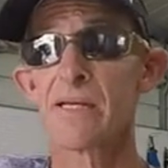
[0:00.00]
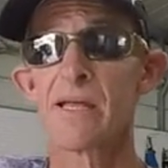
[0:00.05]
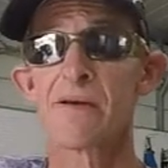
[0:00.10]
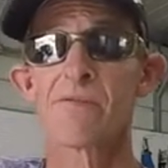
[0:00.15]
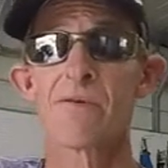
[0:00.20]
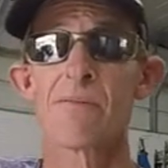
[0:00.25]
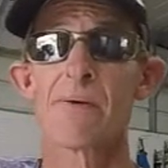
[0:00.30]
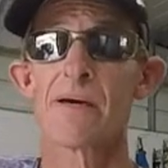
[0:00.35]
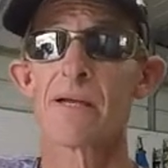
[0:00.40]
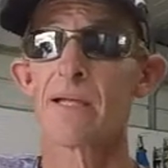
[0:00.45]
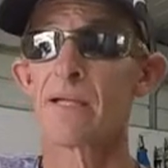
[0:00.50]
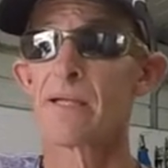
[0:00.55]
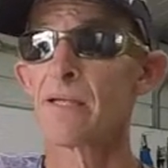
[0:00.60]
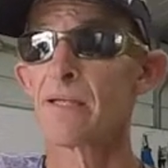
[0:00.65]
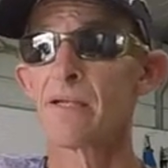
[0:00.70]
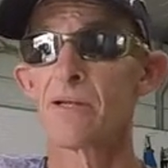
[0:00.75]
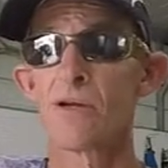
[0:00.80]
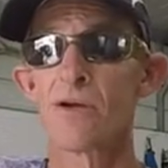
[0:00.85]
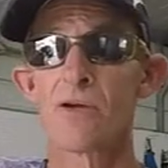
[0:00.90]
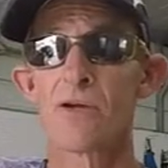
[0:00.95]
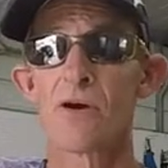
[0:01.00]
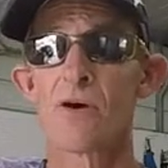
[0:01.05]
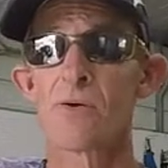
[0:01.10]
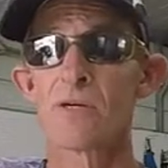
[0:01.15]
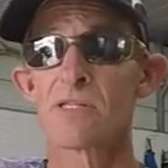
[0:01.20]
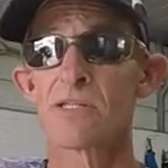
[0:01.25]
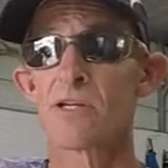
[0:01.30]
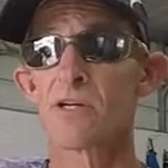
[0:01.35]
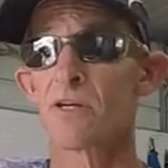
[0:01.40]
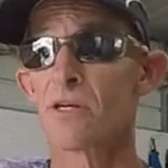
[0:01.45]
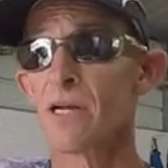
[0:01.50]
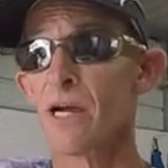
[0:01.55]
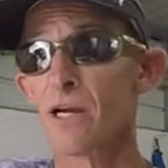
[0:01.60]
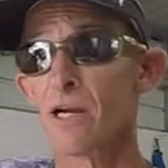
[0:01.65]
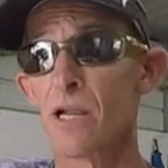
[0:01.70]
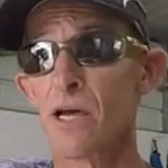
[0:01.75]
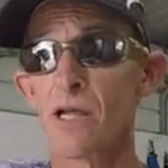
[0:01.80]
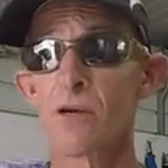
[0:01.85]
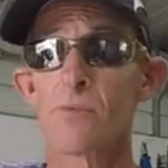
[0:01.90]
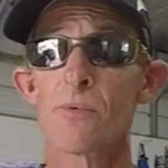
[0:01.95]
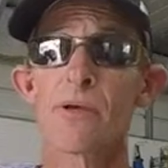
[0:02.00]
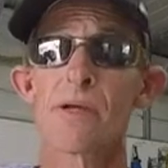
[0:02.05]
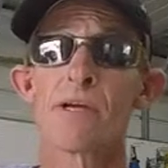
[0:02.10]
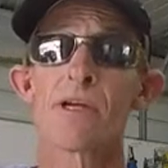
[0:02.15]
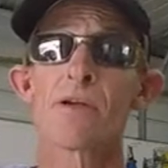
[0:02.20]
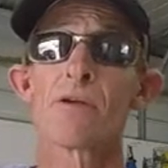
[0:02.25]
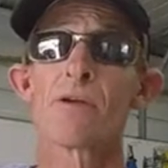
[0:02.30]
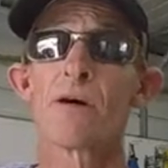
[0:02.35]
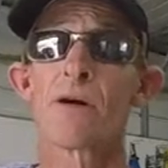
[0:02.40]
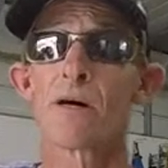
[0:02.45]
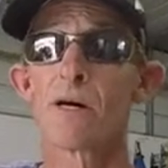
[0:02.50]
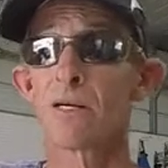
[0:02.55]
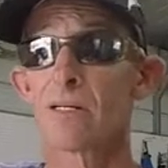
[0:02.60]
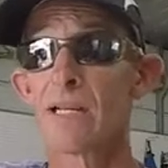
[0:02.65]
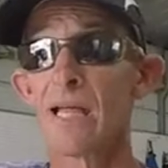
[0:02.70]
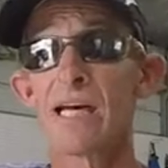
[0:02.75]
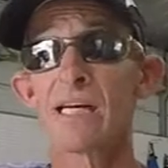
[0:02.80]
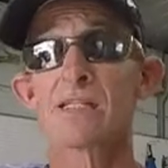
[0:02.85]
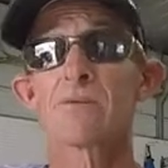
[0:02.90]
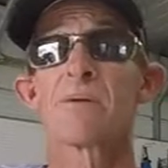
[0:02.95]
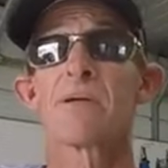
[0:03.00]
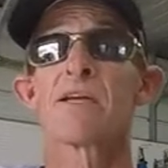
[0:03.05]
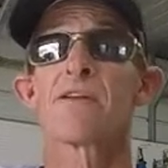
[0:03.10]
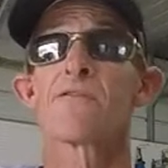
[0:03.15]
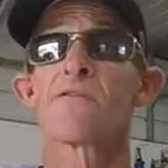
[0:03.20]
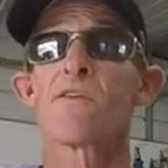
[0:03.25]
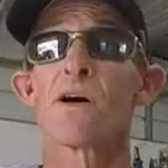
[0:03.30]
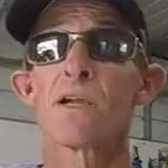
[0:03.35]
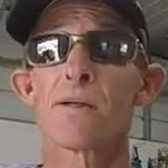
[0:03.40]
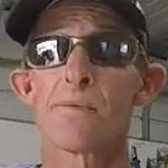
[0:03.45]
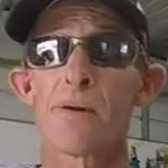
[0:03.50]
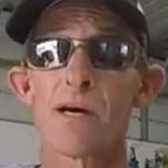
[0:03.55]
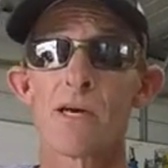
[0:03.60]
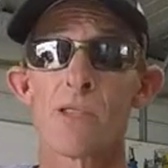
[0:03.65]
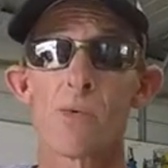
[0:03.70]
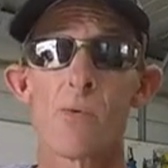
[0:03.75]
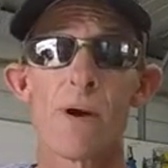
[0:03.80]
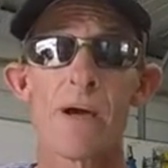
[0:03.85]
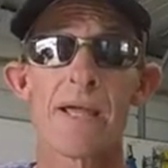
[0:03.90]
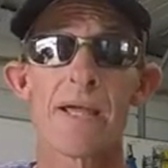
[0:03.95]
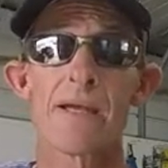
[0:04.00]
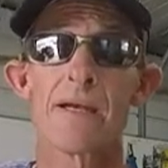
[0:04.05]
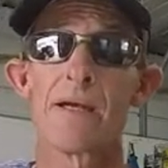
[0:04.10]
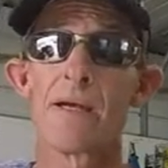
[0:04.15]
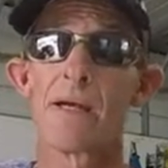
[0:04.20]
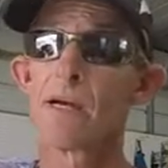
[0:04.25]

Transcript: Everybody, you always hear Carolina rig glass bead followed by the weight.